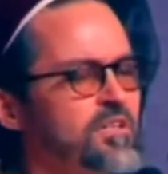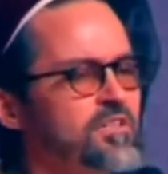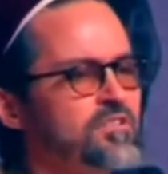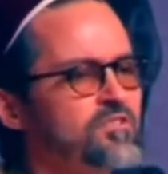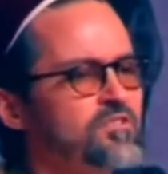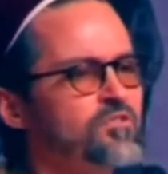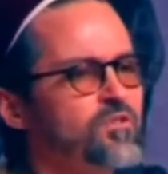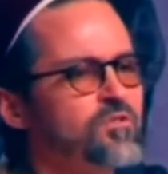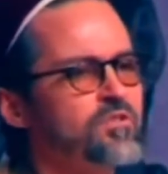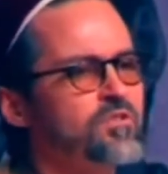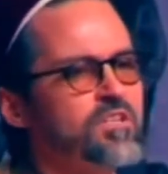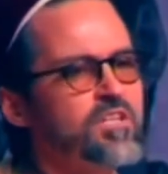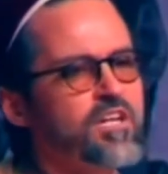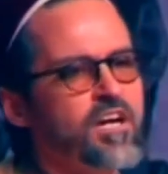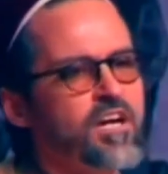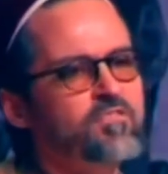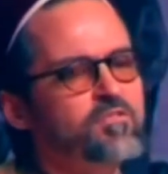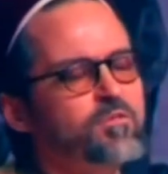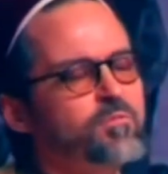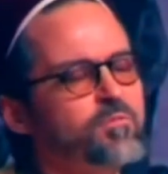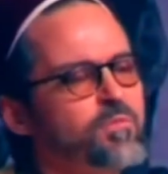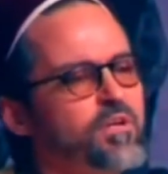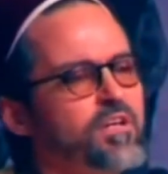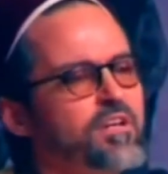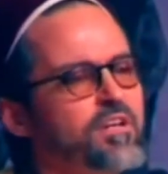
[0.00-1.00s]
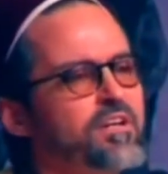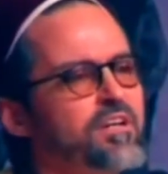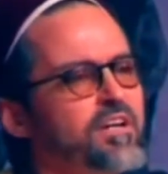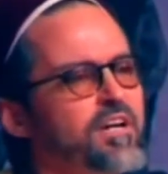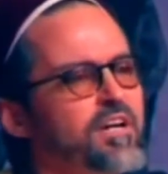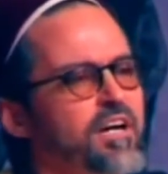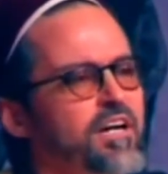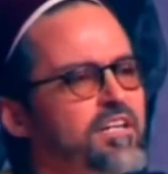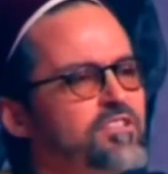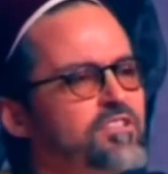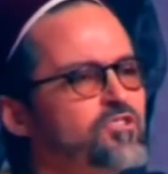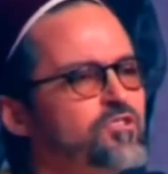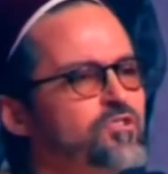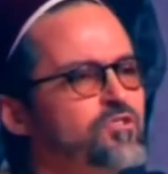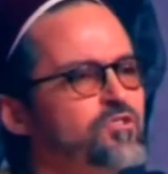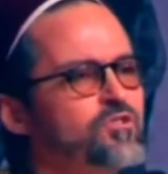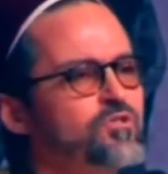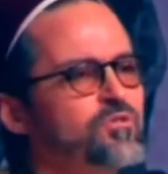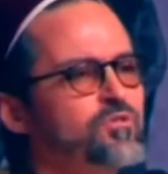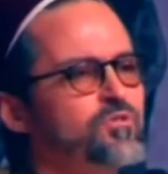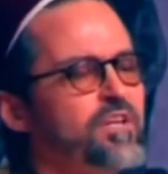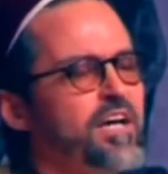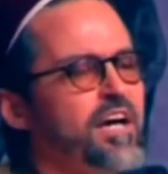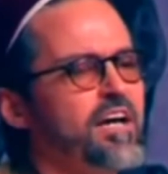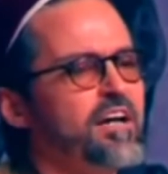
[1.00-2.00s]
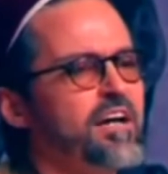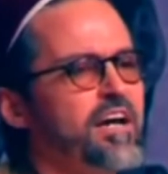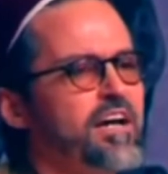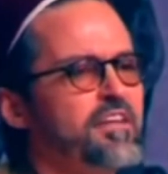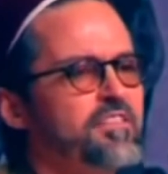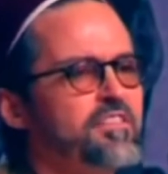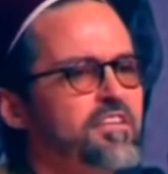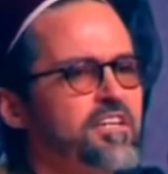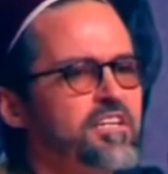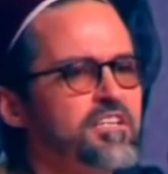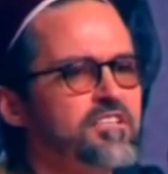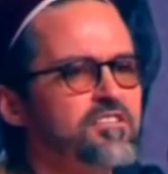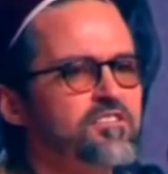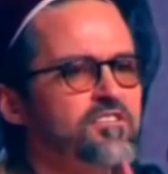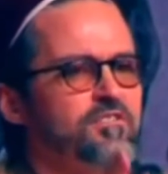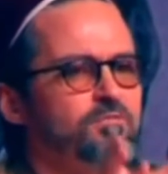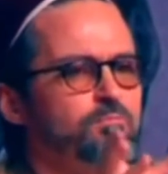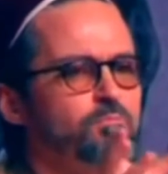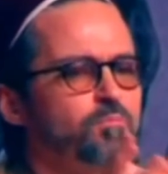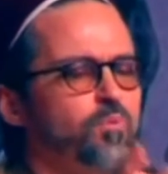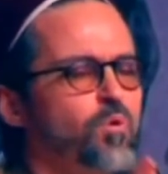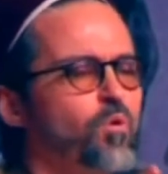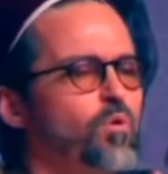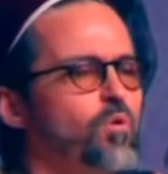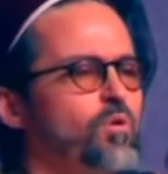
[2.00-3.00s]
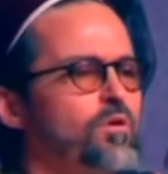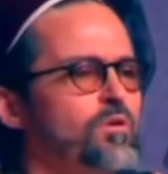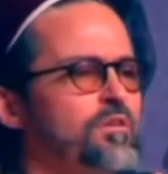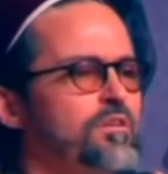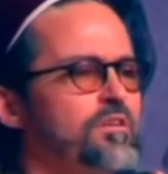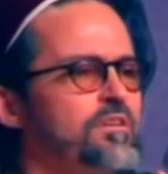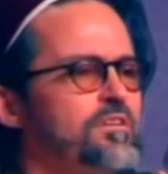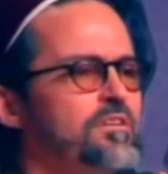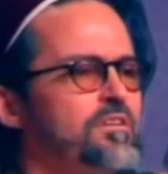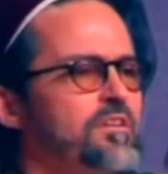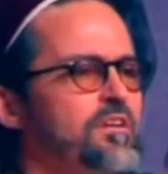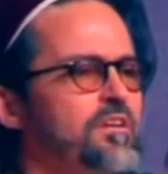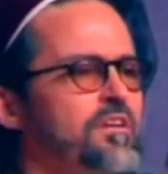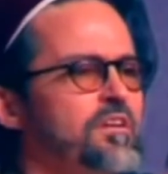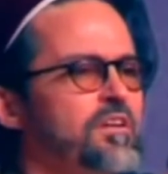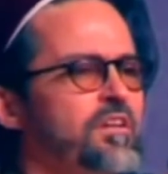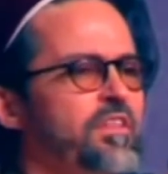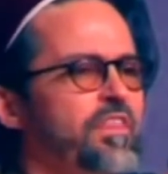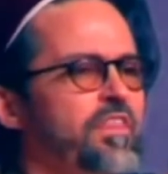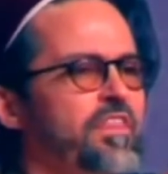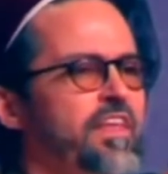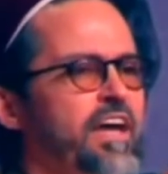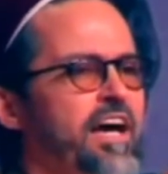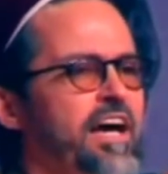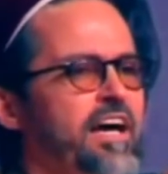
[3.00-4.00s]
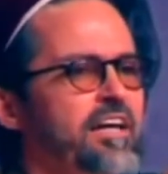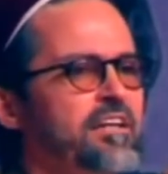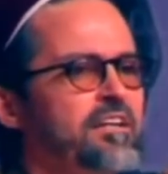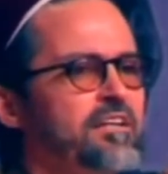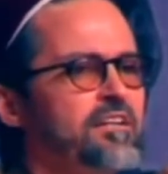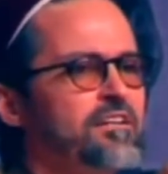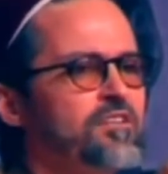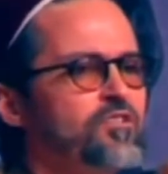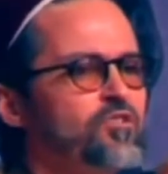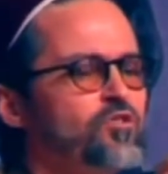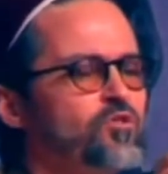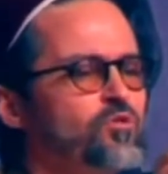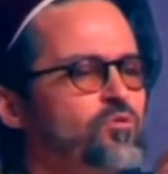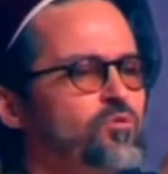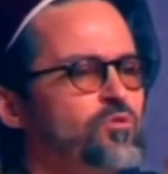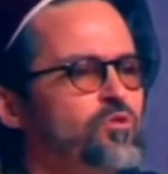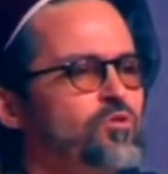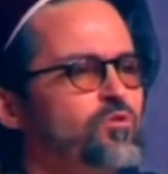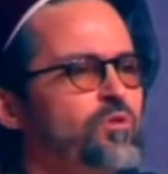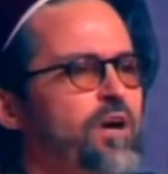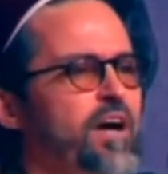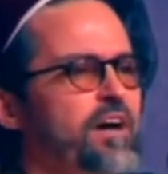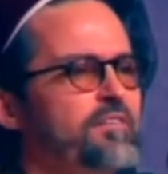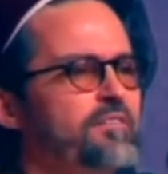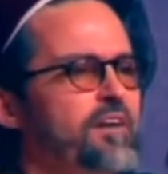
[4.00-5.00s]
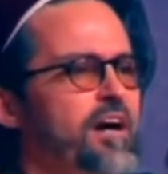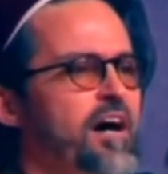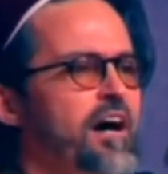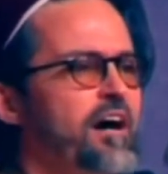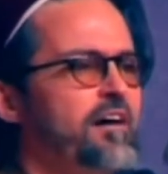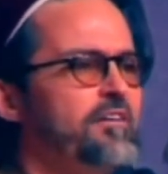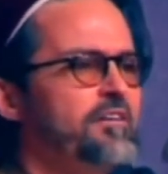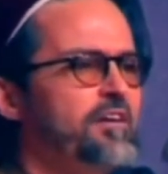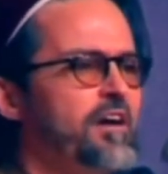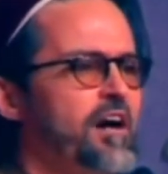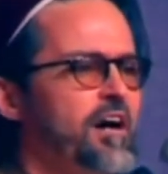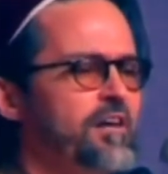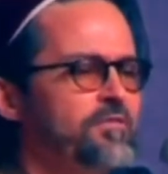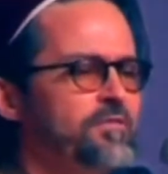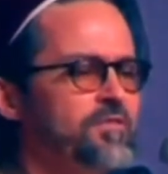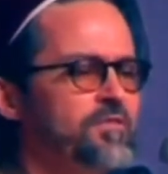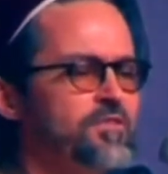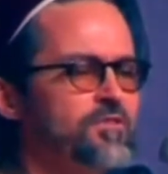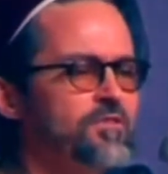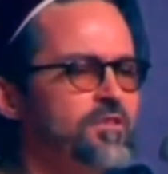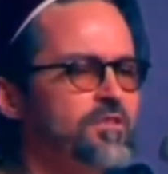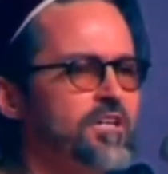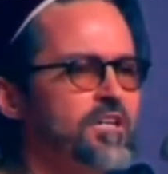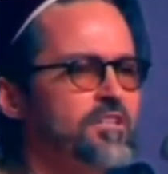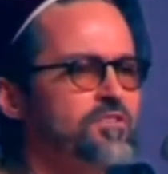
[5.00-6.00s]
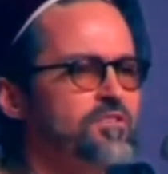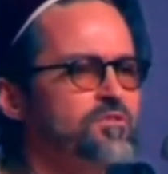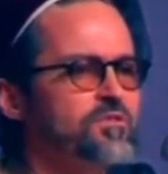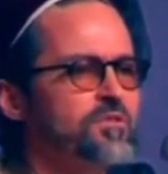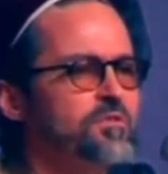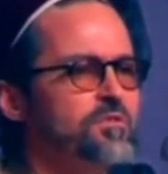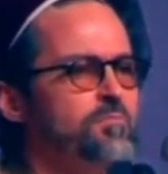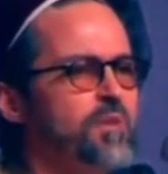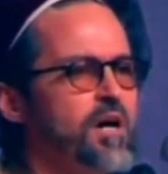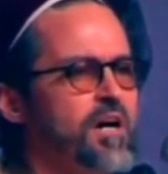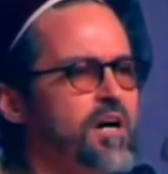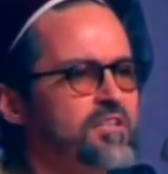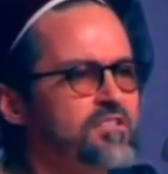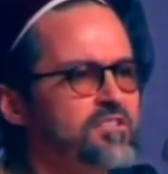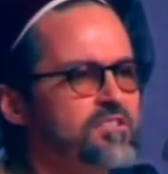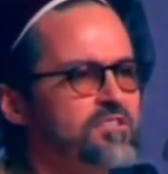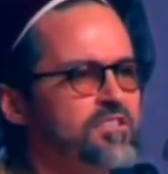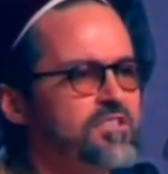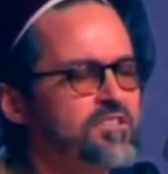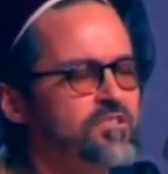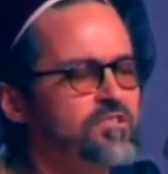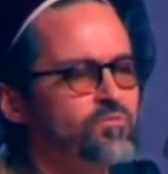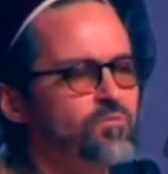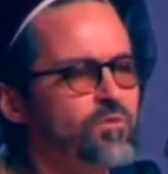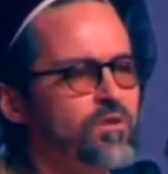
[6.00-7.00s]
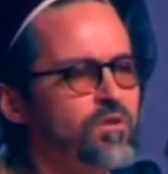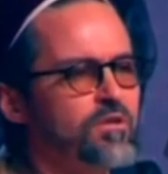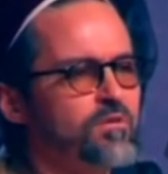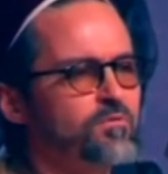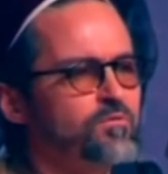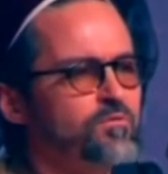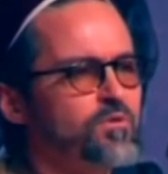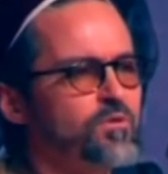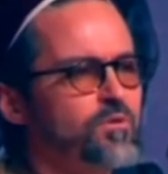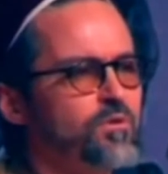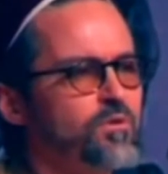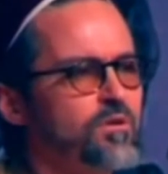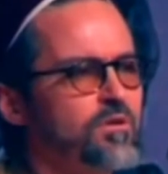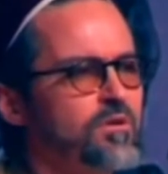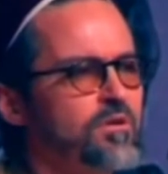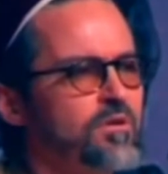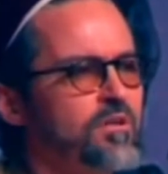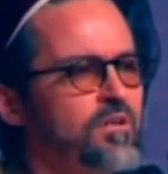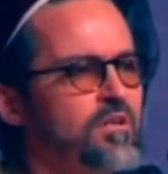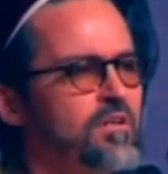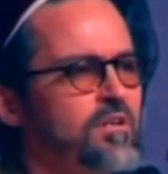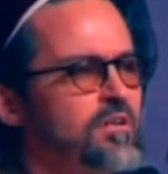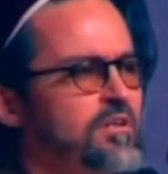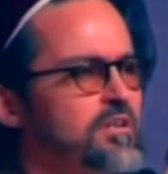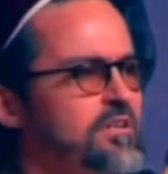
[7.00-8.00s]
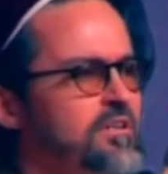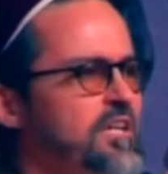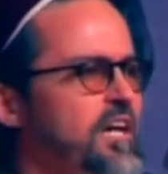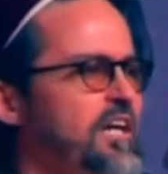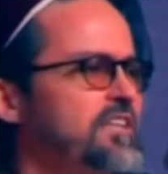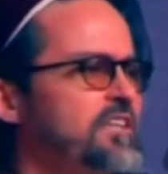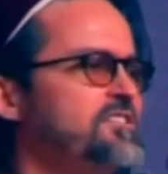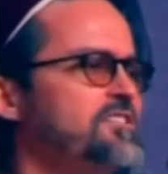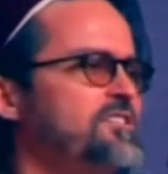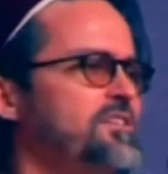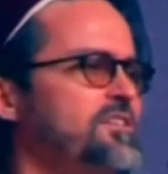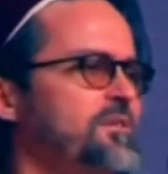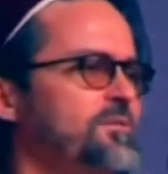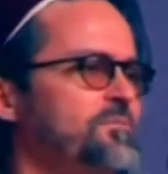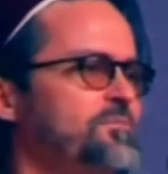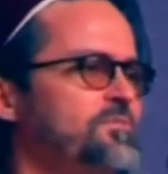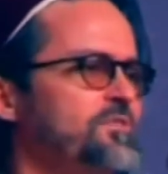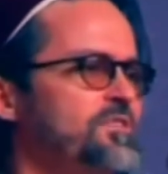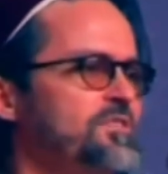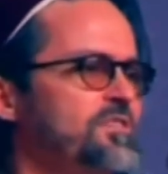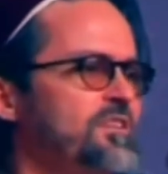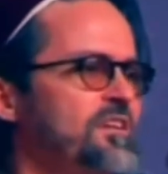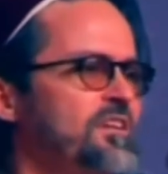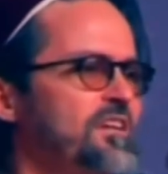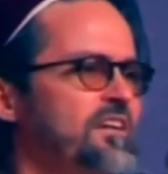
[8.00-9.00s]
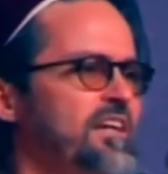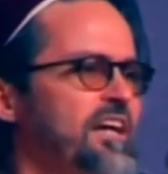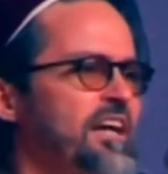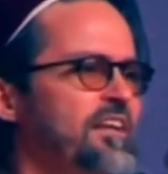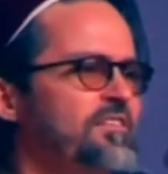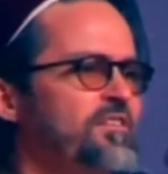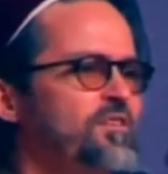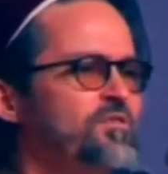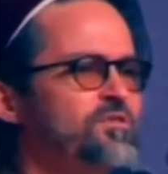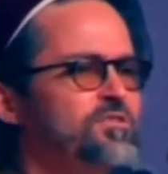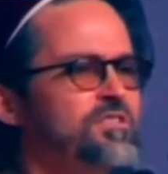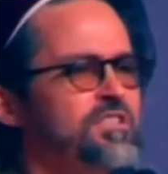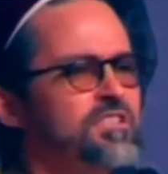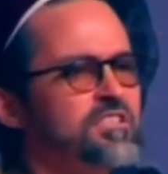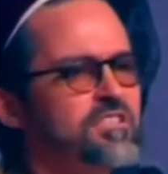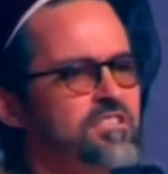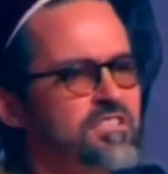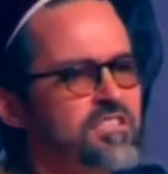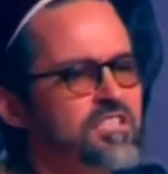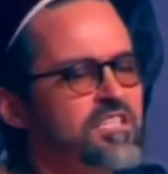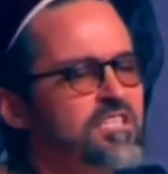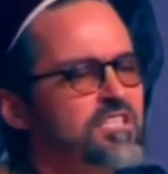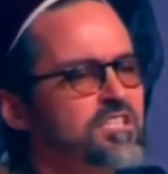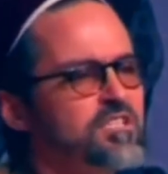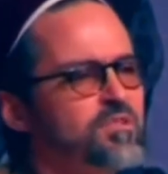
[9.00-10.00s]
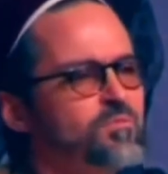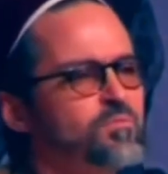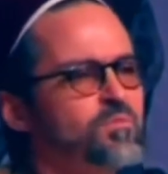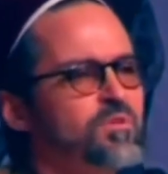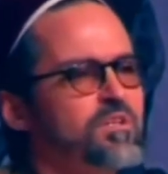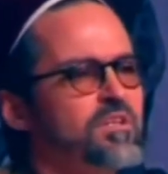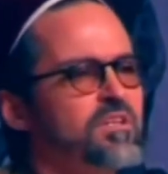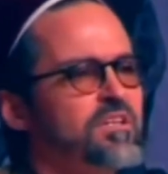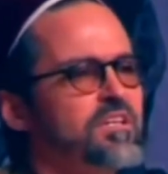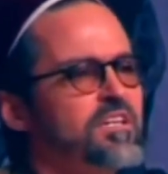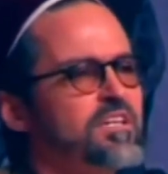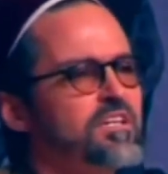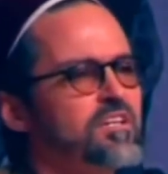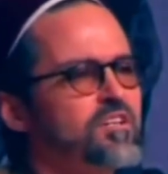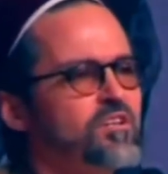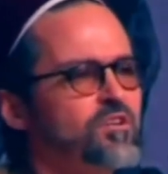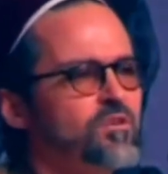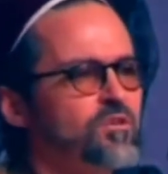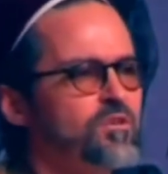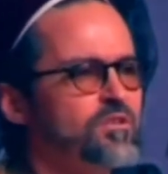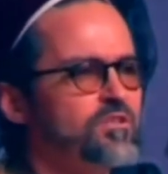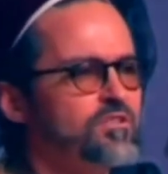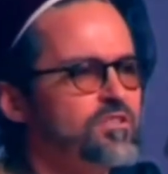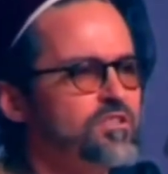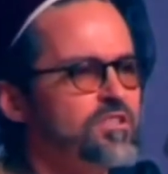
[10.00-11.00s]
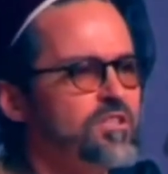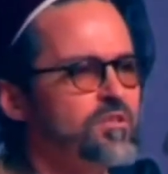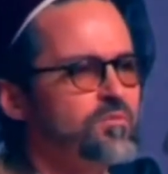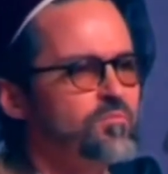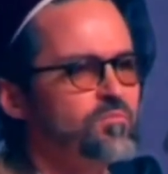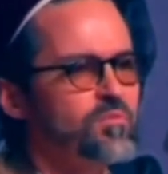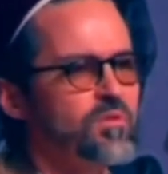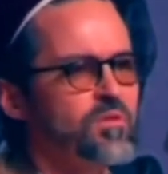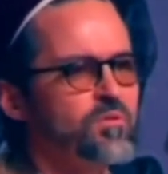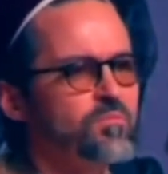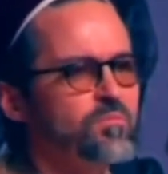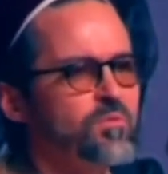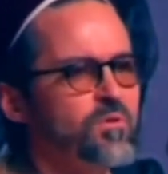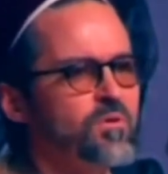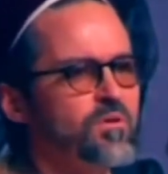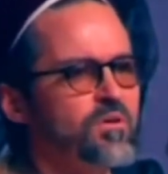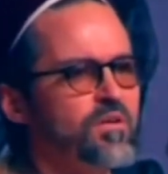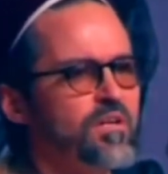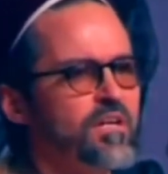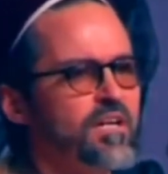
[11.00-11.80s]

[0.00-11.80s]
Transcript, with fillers: So the government uh, should do that. I think it's important that you, you have off in your country, modesty is one of your customs, and those things need to be encouraged in people.